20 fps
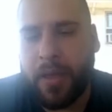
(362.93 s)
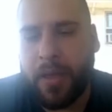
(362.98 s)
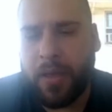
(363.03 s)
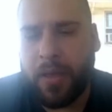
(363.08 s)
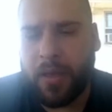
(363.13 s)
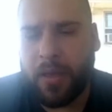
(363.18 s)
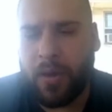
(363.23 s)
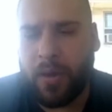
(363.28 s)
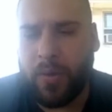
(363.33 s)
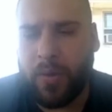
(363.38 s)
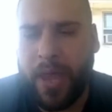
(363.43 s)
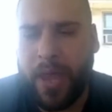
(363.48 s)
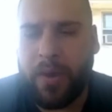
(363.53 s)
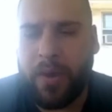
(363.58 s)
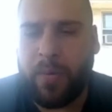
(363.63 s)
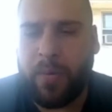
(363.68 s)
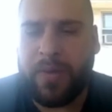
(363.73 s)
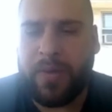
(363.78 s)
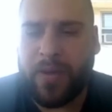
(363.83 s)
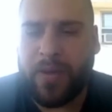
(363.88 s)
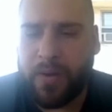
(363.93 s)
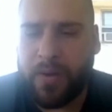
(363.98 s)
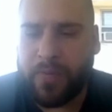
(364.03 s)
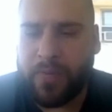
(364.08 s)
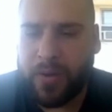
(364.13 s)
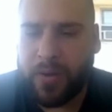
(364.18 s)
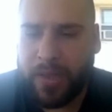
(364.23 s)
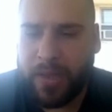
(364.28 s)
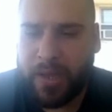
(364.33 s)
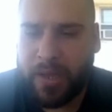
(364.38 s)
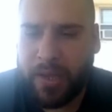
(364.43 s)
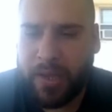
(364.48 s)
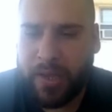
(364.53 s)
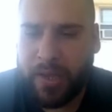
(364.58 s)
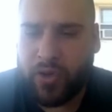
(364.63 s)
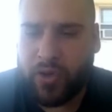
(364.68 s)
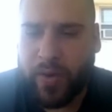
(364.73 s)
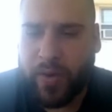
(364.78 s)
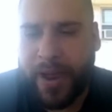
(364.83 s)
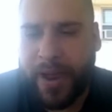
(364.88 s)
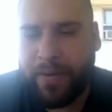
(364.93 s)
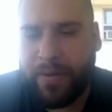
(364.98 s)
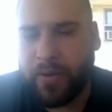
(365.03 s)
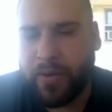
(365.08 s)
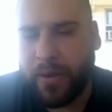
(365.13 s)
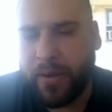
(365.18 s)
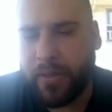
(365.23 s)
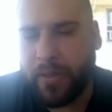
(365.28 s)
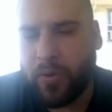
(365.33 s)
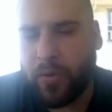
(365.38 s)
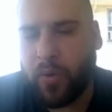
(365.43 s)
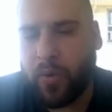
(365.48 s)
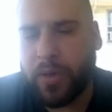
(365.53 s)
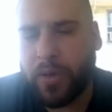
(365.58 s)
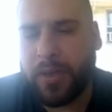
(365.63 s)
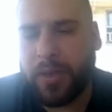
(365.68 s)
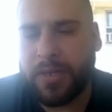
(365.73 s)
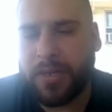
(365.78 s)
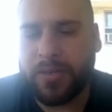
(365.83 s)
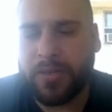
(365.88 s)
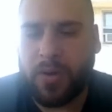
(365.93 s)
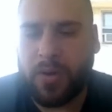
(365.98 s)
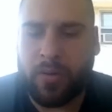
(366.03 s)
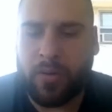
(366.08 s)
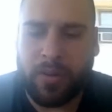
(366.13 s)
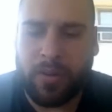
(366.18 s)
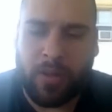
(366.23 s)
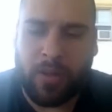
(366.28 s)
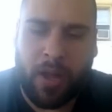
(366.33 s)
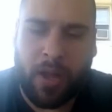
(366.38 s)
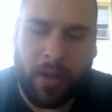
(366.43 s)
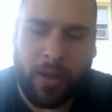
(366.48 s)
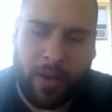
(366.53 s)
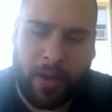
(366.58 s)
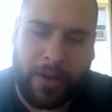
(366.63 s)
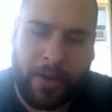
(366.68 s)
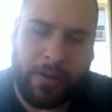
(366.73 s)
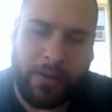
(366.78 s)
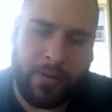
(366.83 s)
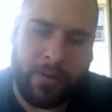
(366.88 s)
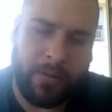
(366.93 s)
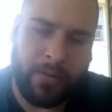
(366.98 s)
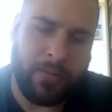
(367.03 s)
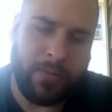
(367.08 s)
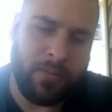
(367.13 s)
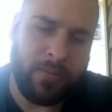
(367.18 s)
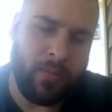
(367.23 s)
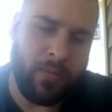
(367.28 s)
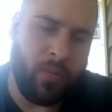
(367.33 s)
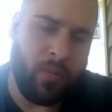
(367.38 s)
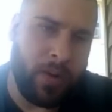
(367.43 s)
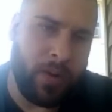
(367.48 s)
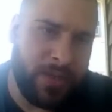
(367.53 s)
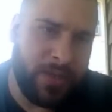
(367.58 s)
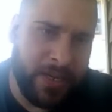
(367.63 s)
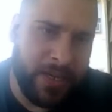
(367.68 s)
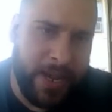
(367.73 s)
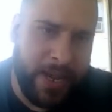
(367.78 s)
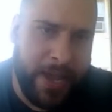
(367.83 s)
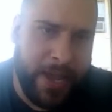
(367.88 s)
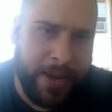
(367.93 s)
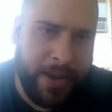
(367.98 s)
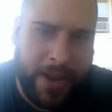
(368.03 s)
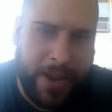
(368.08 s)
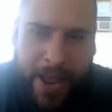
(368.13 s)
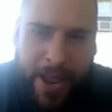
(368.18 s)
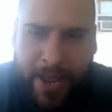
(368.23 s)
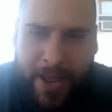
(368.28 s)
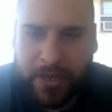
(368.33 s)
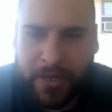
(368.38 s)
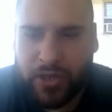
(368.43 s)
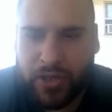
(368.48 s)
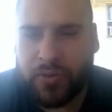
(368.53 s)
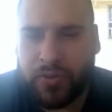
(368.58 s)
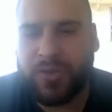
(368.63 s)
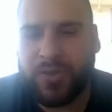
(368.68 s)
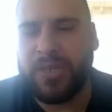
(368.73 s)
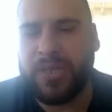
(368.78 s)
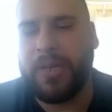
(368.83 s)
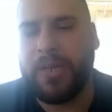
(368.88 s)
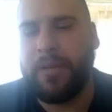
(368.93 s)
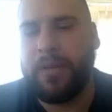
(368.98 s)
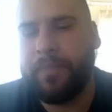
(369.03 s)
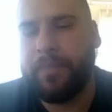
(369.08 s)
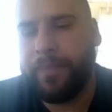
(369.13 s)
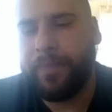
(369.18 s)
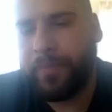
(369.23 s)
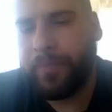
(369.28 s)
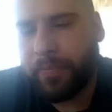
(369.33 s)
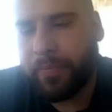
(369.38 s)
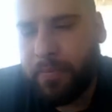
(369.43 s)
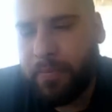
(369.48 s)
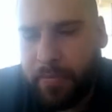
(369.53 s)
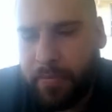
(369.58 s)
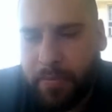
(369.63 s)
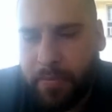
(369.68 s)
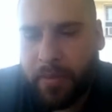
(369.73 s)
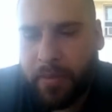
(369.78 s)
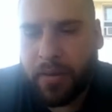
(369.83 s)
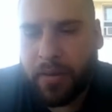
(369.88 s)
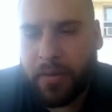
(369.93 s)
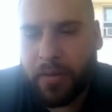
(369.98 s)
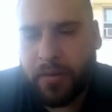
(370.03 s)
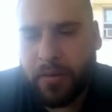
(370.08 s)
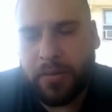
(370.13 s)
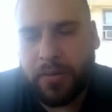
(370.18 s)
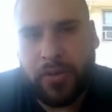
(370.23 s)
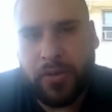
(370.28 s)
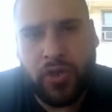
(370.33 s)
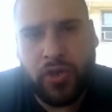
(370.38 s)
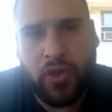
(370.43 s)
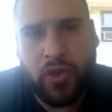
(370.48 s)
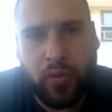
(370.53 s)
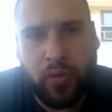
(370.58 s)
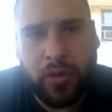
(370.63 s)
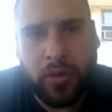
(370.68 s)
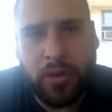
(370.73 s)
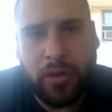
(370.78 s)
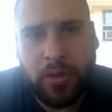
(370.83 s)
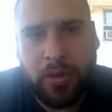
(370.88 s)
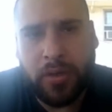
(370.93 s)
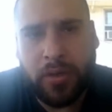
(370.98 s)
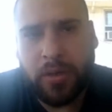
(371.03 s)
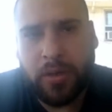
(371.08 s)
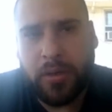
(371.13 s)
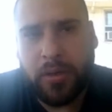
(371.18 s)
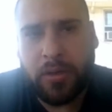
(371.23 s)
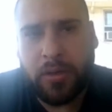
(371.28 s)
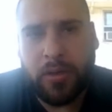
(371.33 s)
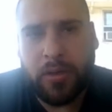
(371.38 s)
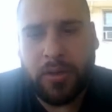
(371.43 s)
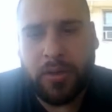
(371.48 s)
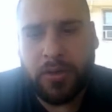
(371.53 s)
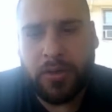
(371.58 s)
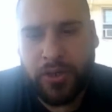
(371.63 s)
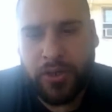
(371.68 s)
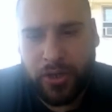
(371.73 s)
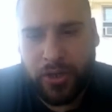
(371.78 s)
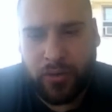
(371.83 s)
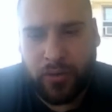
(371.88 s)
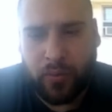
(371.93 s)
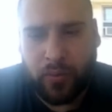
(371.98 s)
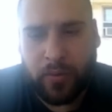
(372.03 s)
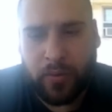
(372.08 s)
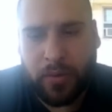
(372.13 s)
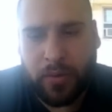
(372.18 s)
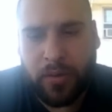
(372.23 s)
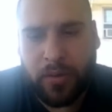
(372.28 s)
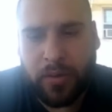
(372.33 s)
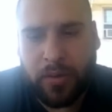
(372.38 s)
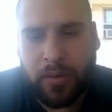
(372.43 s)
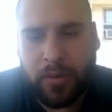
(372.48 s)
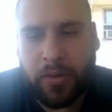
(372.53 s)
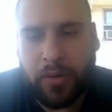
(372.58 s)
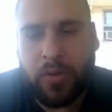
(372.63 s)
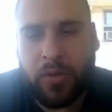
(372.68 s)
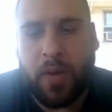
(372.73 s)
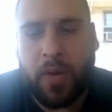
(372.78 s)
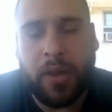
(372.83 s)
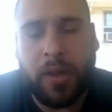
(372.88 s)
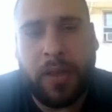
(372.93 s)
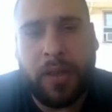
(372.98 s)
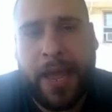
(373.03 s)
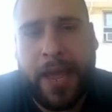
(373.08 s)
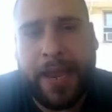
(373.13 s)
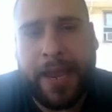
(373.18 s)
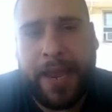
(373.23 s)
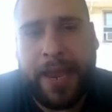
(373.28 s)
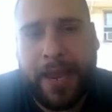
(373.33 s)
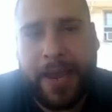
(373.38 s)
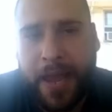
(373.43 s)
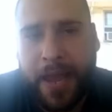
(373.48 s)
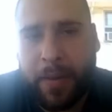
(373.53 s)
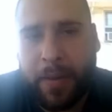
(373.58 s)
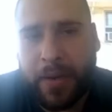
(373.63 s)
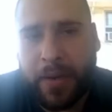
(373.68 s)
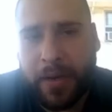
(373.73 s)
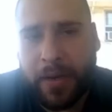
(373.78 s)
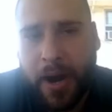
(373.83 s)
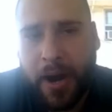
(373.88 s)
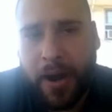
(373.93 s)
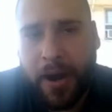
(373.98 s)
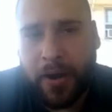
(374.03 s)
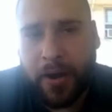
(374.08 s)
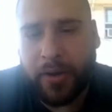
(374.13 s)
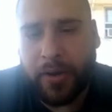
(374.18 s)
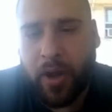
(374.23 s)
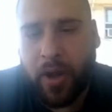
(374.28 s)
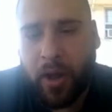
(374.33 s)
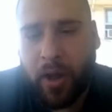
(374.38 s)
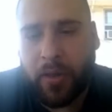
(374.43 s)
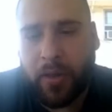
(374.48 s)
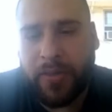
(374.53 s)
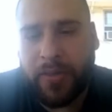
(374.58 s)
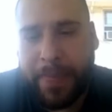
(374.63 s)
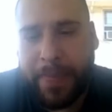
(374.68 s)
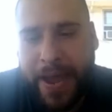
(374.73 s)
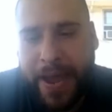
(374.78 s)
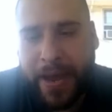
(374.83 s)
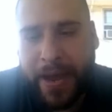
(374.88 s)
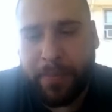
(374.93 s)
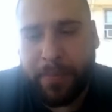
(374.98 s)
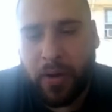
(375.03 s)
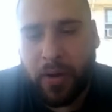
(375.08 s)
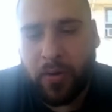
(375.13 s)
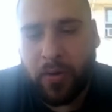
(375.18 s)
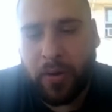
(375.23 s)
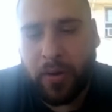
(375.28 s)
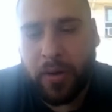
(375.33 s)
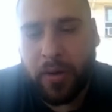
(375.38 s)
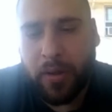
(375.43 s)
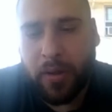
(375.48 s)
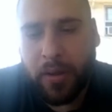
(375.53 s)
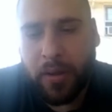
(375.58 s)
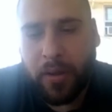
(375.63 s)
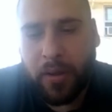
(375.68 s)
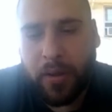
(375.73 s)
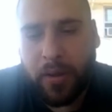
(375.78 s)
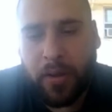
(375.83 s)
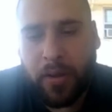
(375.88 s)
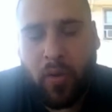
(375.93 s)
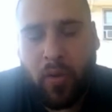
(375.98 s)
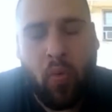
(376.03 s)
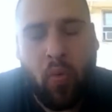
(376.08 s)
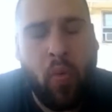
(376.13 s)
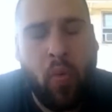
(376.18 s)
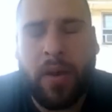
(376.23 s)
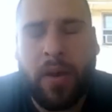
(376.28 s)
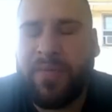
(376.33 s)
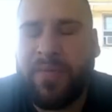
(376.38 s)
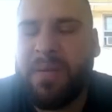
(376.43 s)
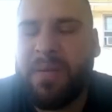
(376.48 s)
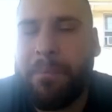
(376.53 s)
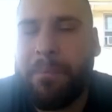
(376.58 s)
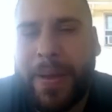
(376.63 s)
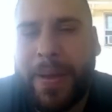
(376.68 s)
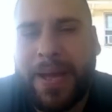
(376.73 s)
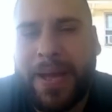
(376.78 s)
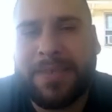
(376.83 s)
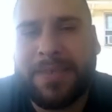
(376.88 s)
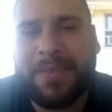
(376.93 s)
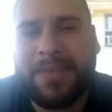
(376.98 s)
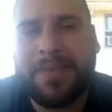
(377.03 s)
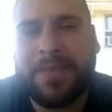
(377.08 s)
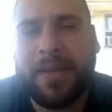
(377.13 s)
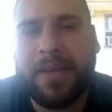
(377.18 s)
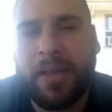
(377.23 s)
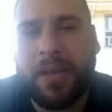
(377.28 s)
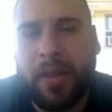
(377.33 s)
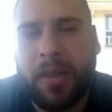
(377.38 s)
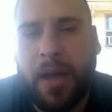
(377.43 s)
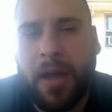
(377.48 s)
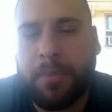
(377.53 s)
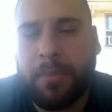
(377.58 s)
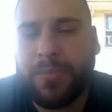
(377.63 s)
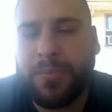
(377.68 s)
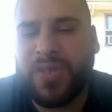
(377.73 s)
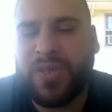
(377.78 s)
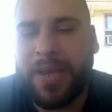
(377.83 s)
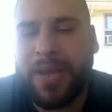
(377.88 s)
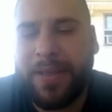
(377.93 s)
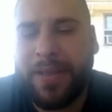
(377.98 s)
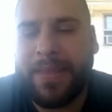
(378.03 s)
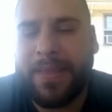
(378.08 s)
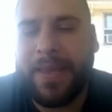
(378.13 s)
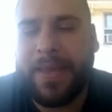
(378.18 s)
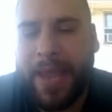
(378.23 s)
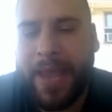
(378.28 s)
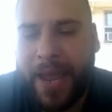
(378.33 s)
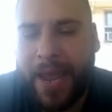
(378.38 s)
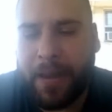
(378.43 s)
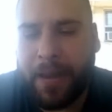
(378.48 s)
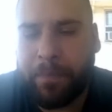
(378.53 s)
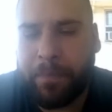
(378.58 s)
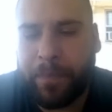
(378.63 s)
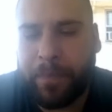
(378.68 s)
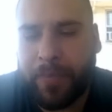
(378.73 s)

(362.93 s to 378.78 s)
Okay, we've covered the driver and the wood. Let's go to the long iron. Once again, as you see, Tour 2. You unlock a common card called the Backbone, one of the best clubs in the game.